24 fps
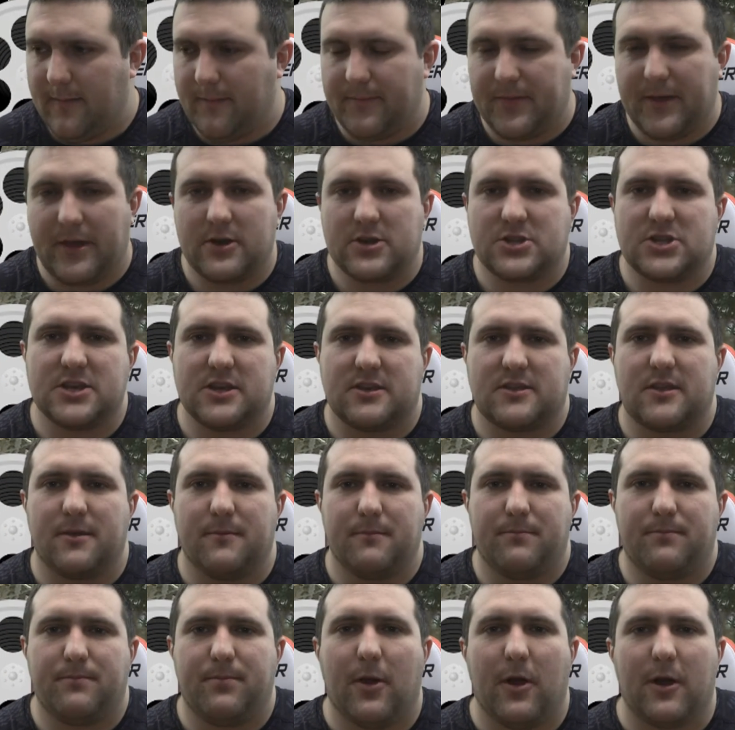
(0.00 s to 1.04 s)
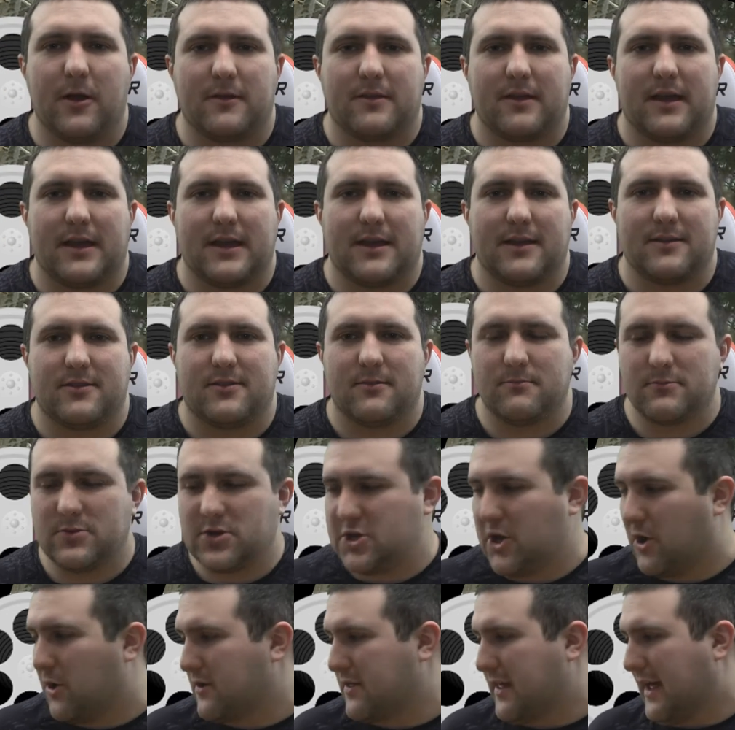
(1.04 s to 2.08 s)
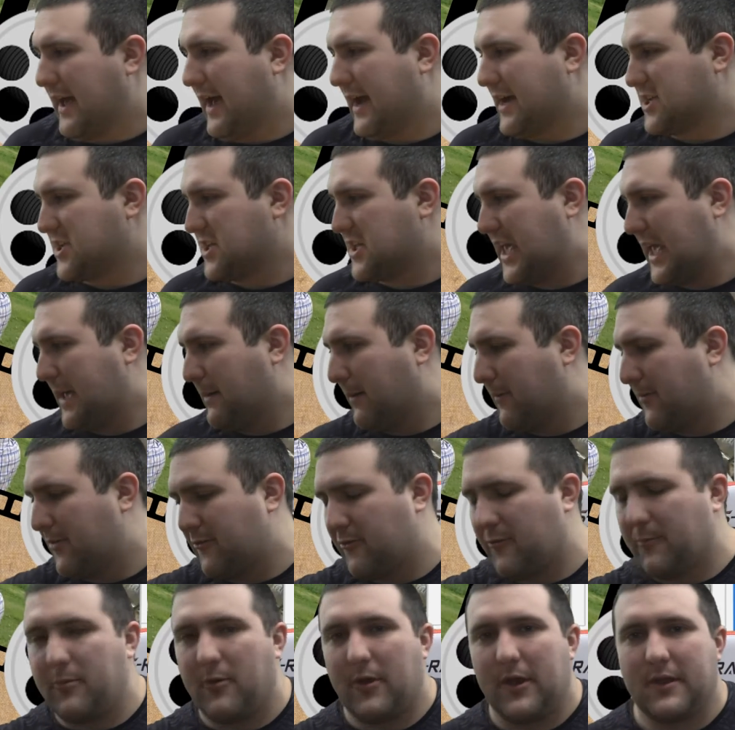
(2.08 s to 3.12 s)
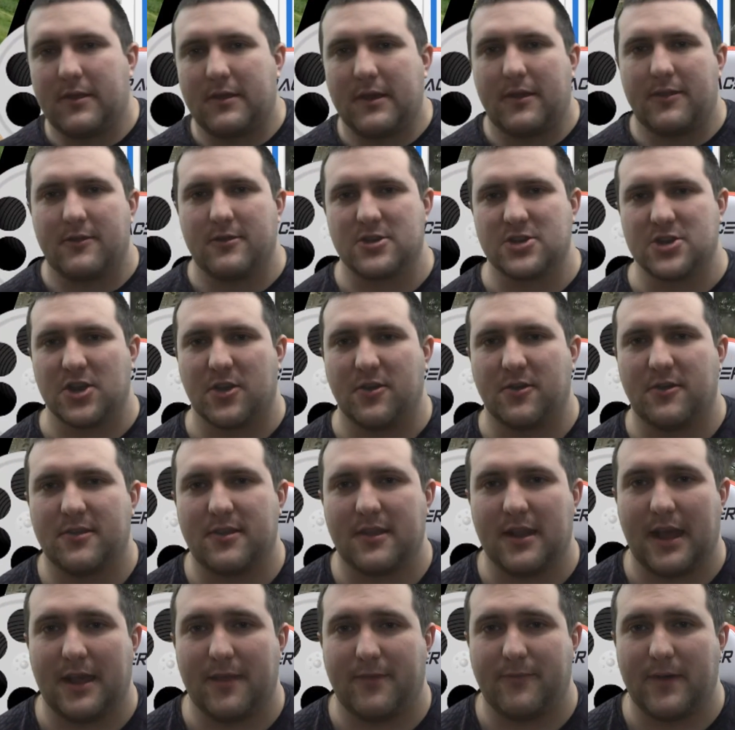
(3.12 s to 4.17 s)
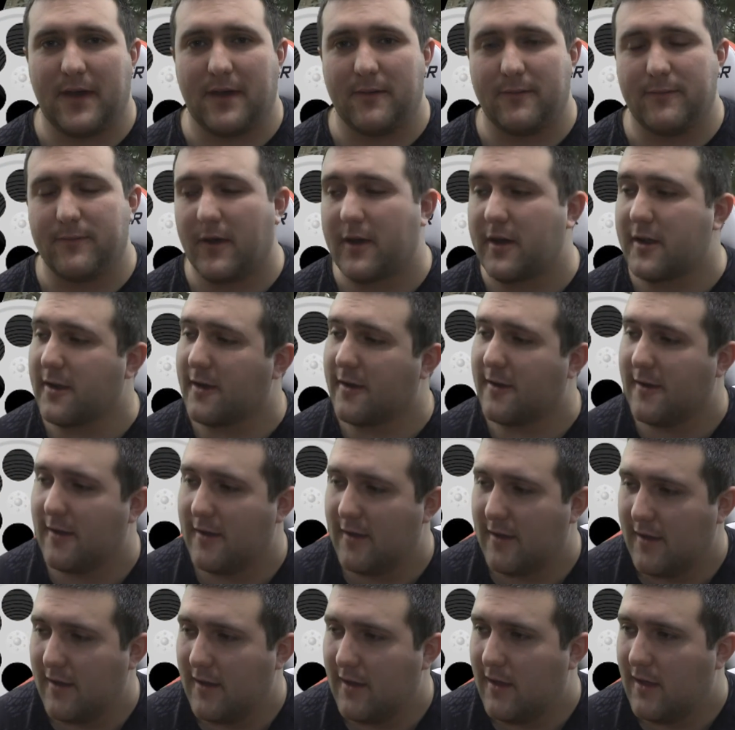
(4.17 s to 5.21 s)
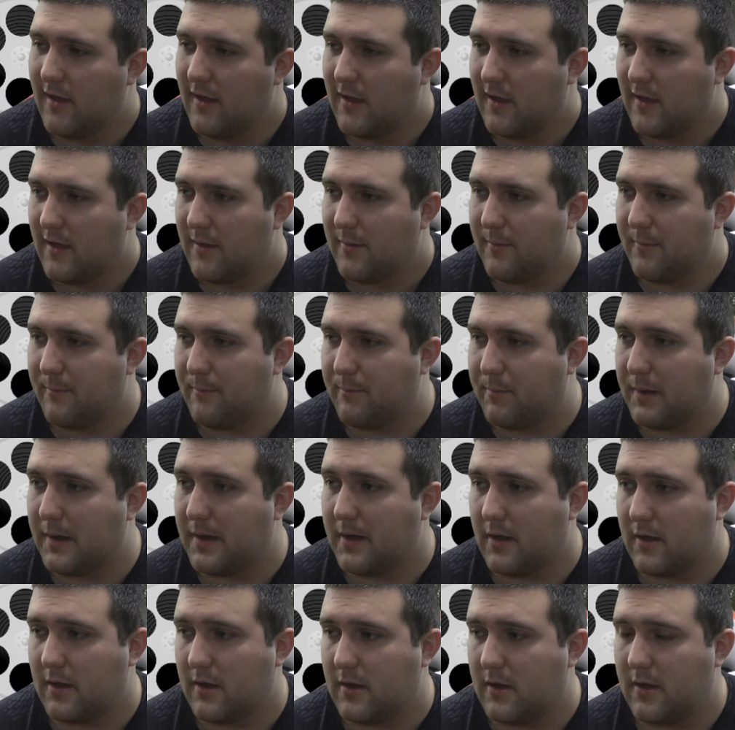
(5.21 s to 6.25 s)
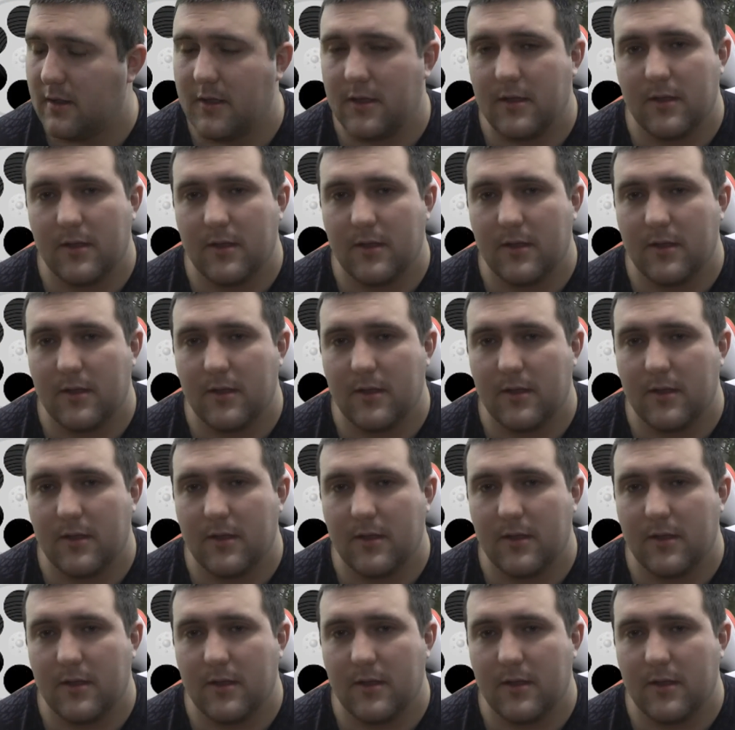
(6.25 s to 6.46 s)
there's just some parts, like some jokes I actually came up with to replace other jokes that I found funnier. But